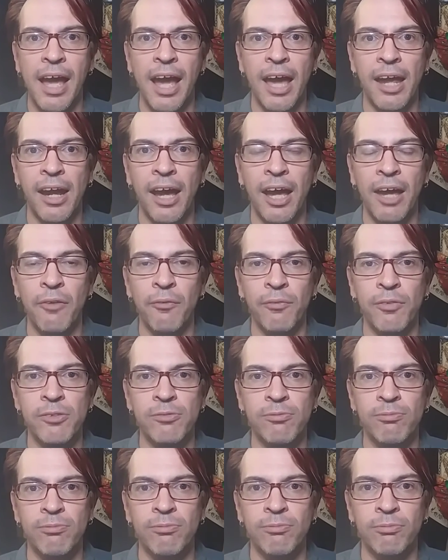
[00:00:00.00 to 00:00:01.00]
And I would
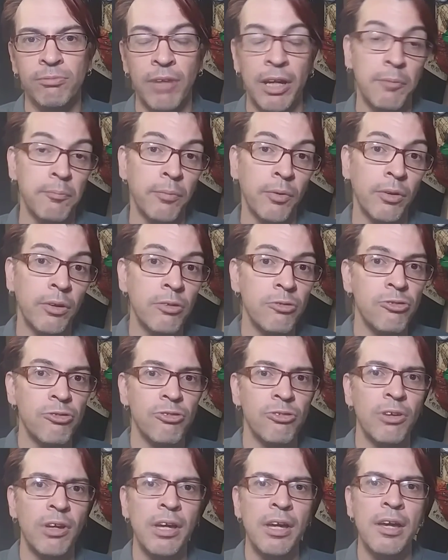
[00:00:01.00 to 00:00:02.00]
write books.